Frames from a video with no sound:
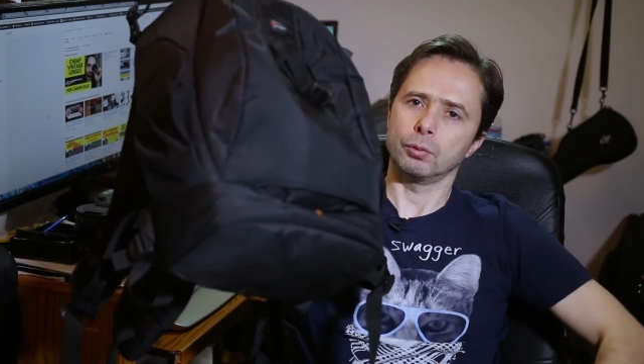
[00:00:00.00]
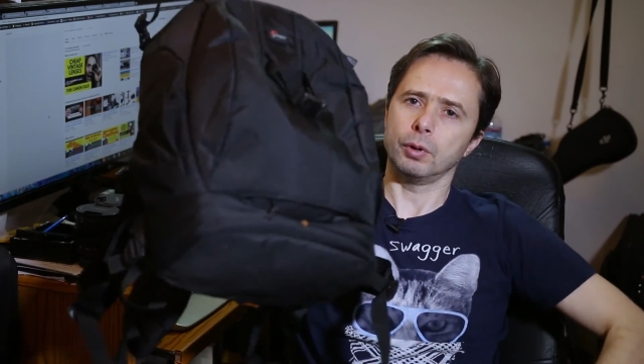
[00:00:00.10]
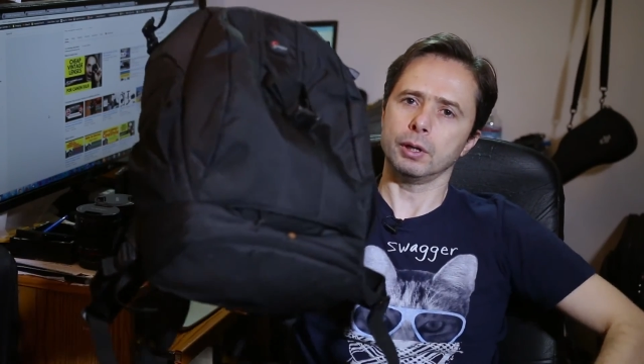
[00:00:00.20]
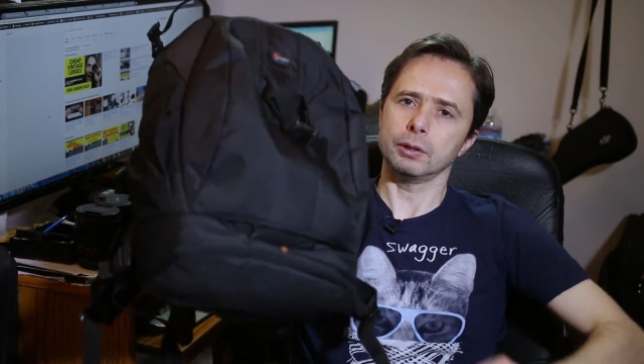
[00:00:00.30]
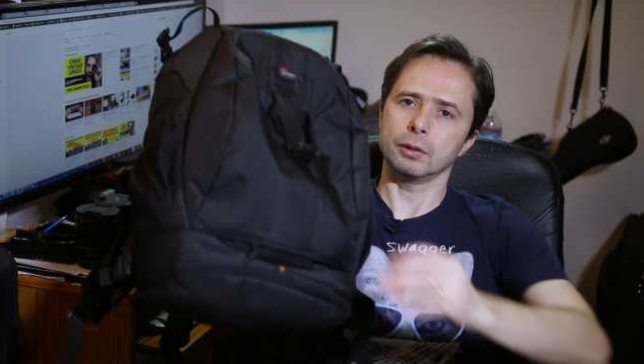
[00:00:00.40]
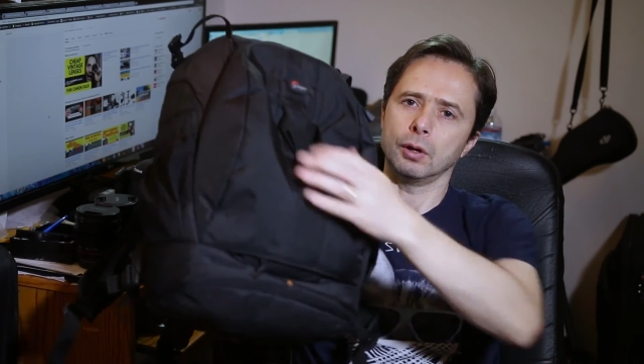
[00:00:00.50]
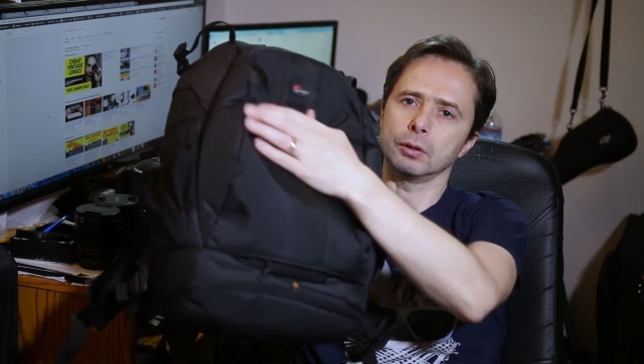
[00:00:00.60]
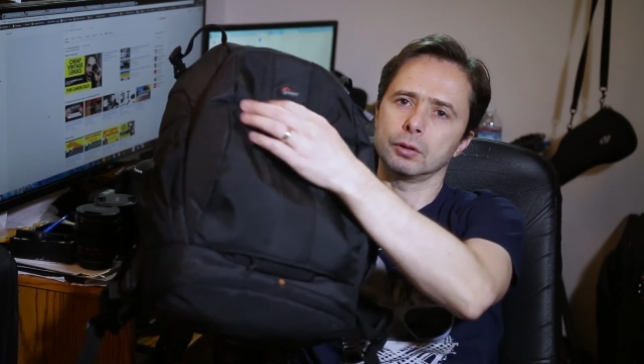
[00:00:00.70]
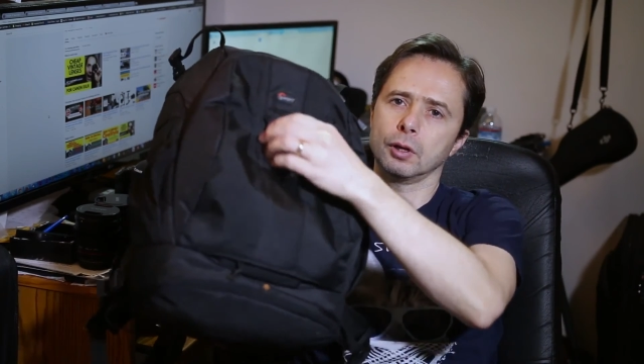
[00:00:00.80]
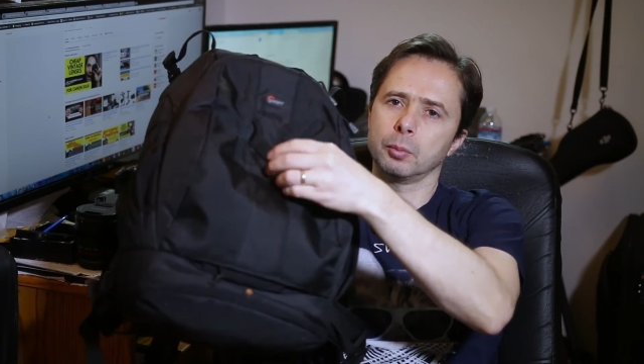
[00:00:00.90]
right
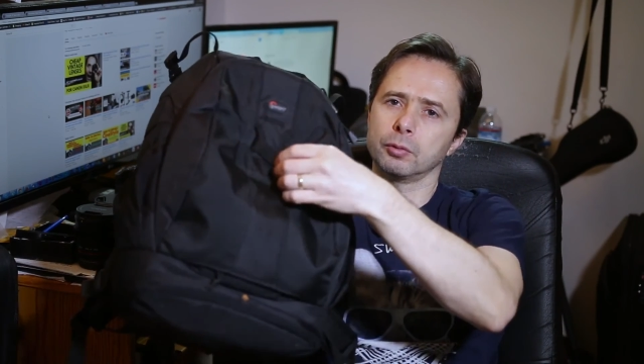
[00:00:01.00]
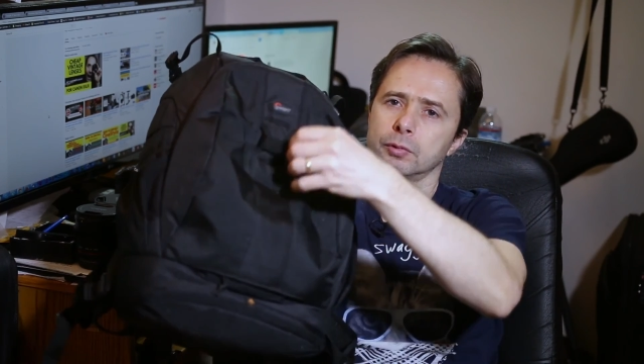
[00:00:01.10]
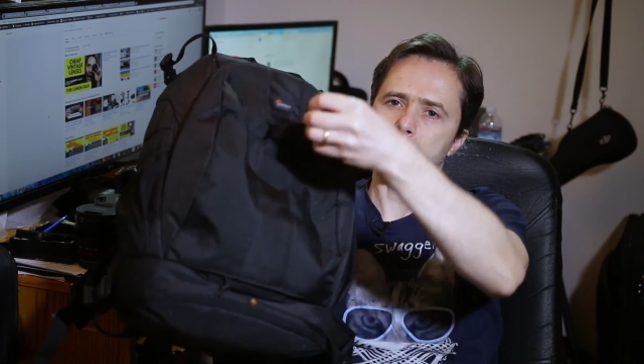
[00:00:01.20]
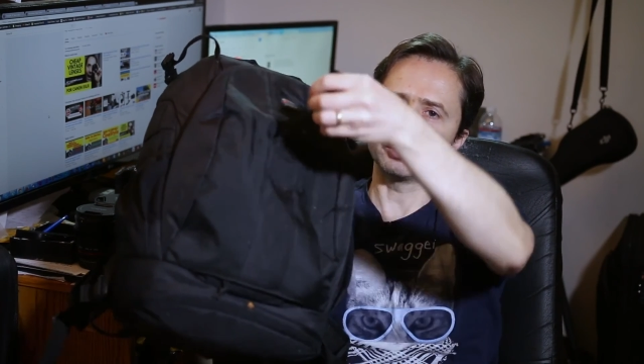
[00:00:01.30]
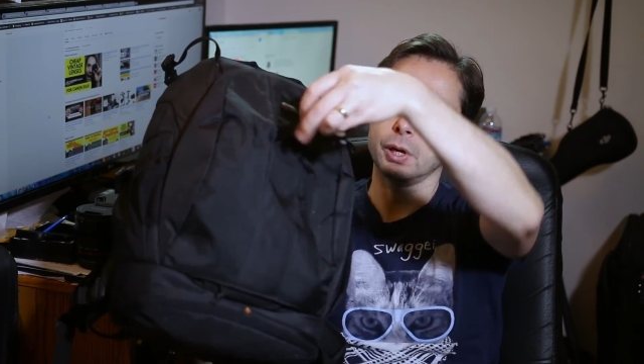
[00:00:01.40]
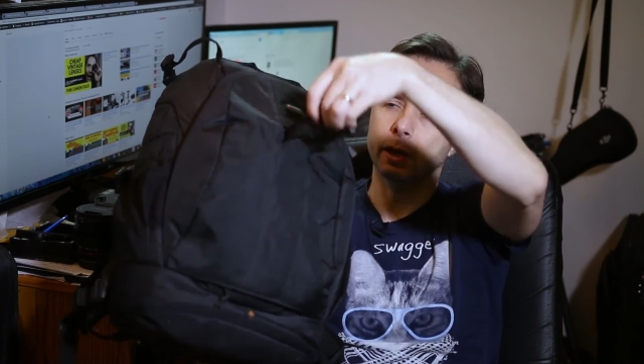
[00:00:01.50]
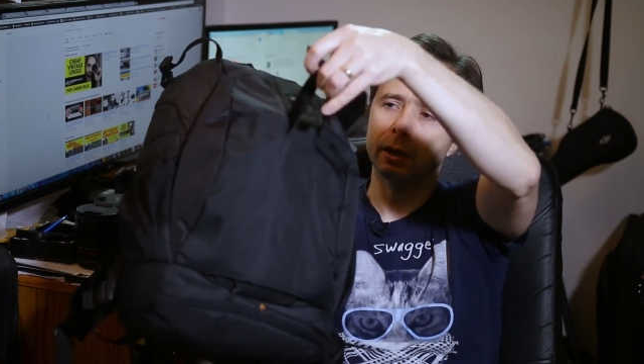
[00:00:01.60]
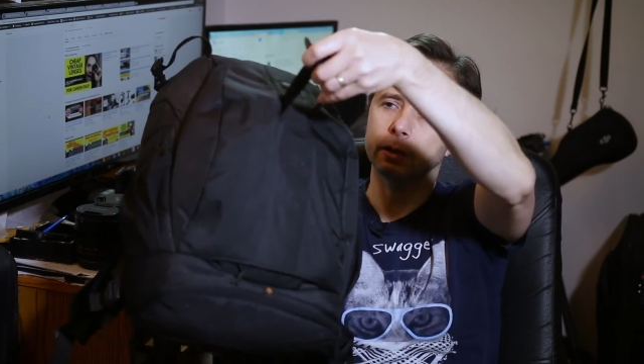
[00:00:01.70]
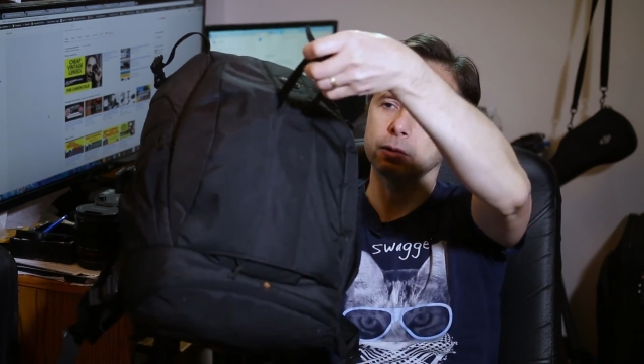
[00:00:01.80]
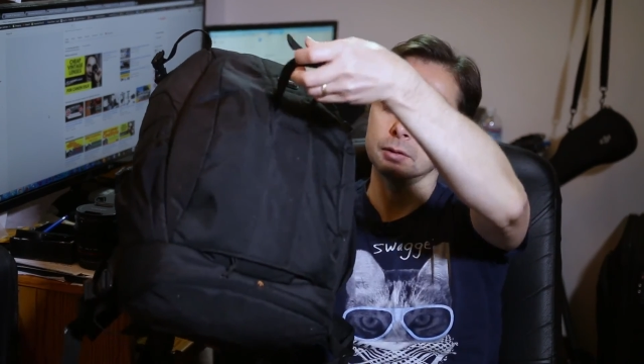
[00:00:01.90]
on top of this
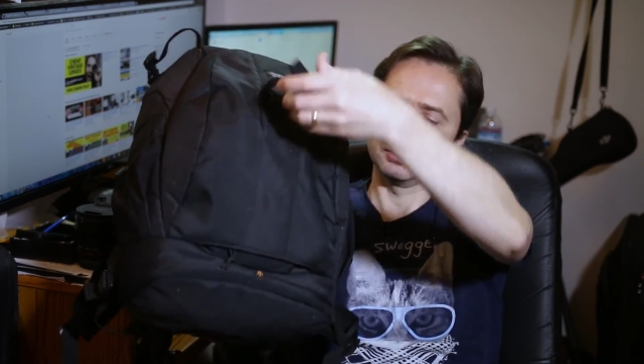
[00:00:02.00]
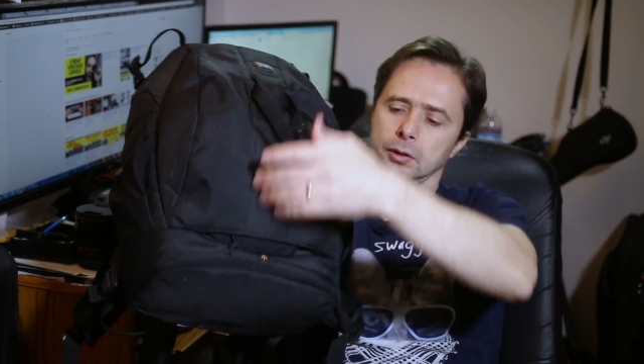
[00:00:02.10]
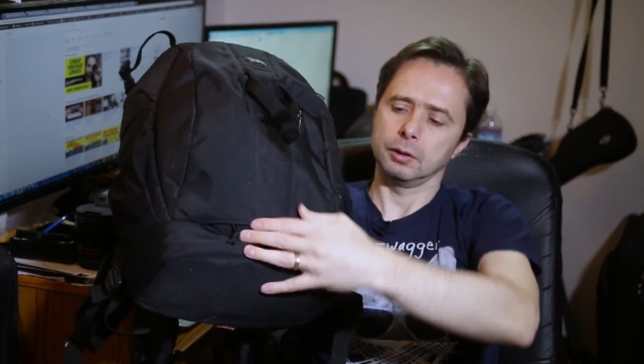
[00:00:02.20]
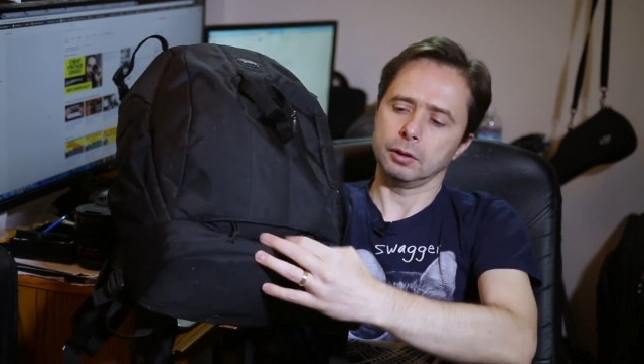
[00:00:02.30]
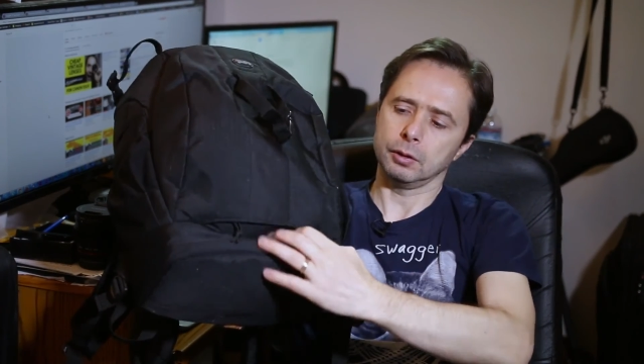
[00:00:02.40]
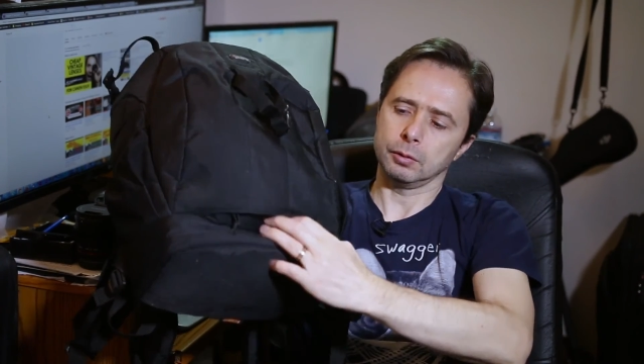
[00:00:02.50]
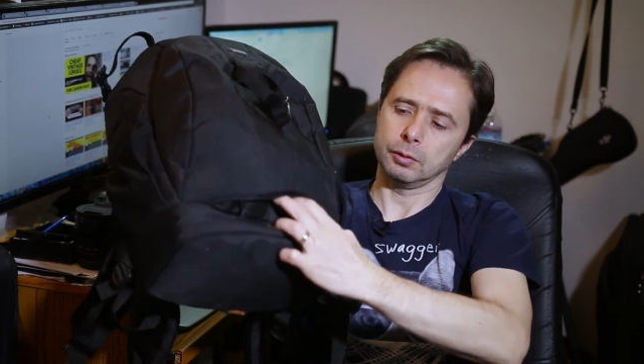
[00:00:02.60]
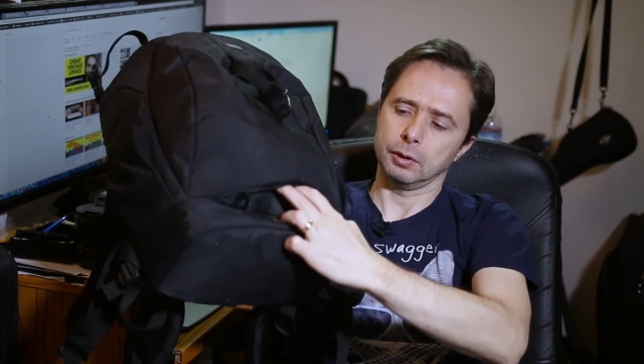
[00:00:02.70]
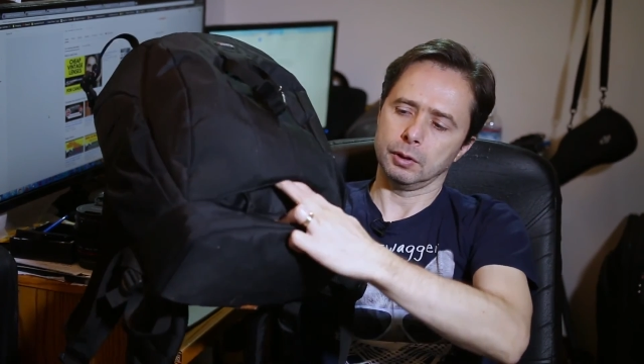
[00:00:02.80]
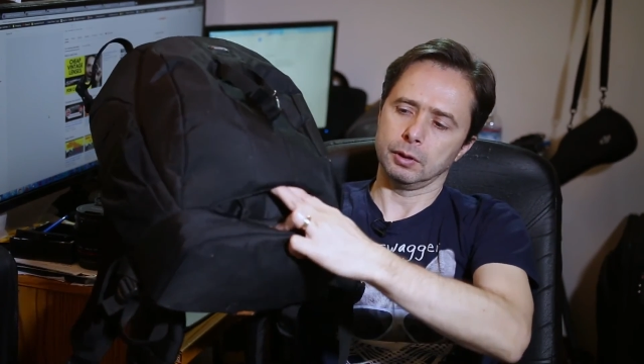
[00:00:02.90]
bag, you know,
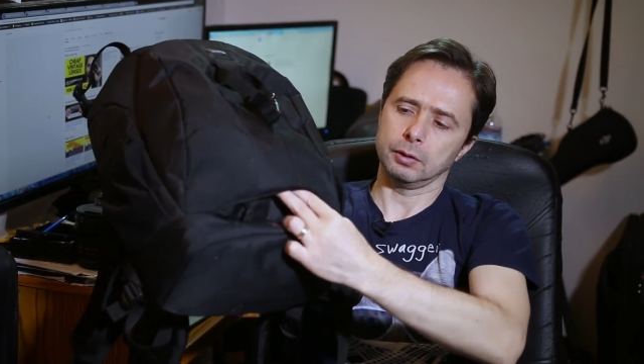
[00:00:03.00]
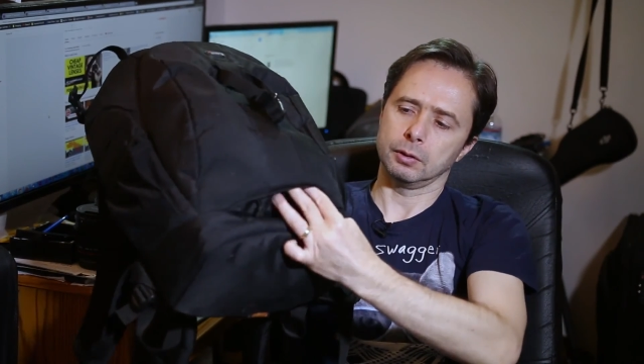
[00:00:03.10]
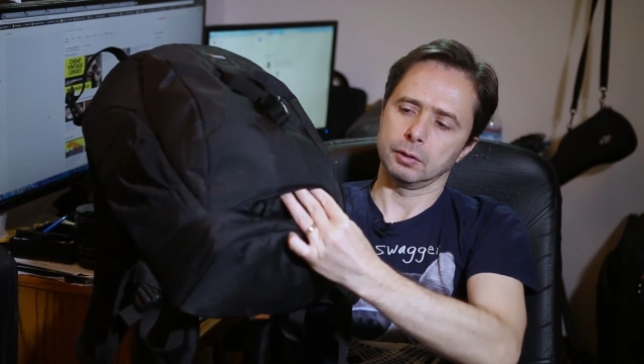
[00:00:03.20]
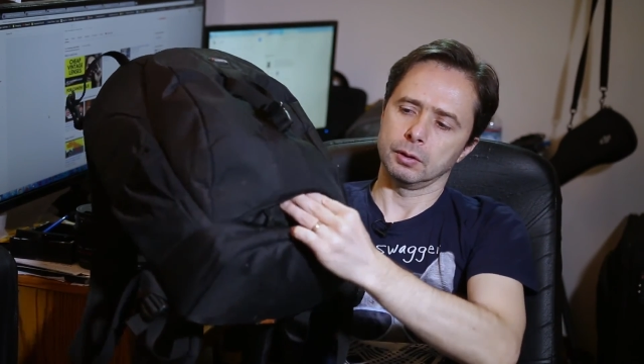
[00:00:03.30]
and